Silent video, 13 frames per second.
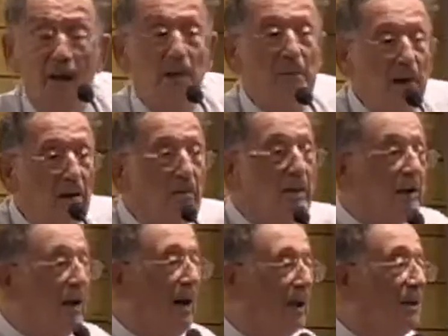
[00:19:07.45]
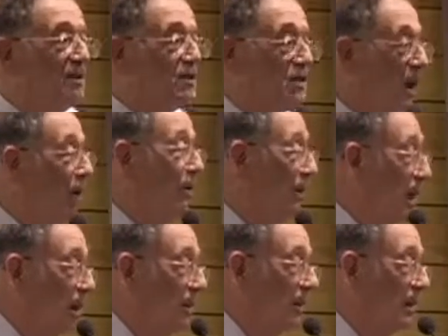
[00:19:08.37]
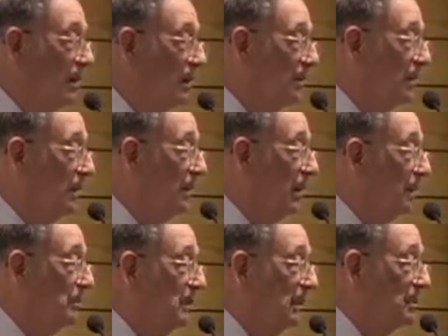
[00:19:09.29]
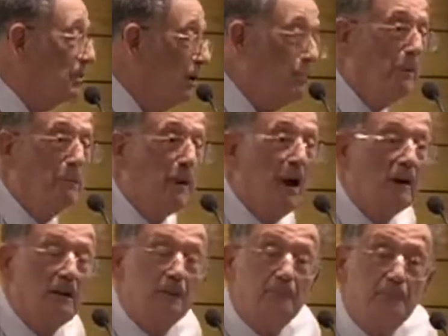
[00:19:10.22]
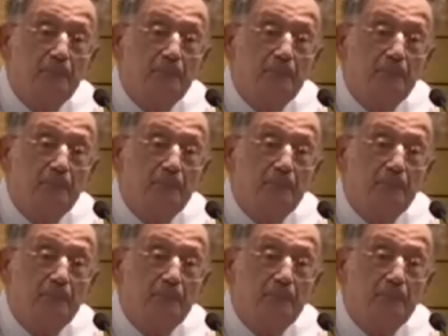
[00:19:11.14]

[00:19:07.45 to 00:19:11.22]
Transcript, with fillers: America is no longer the only superpower.